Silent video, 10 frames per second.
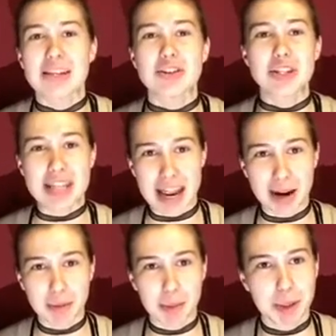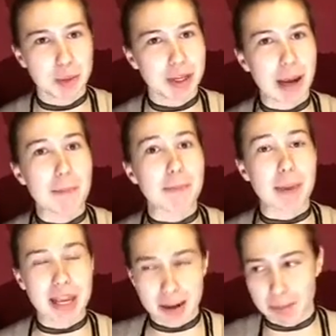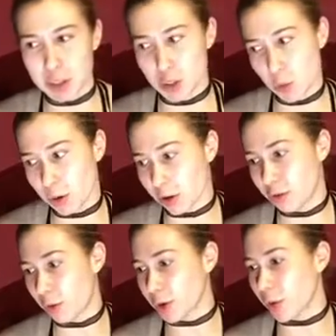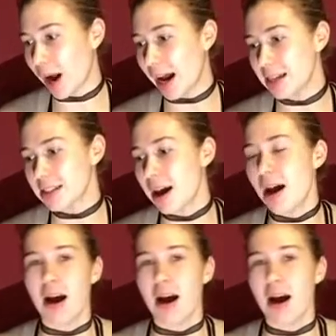So today I'm going to be doing a makeup tutorial for you guys.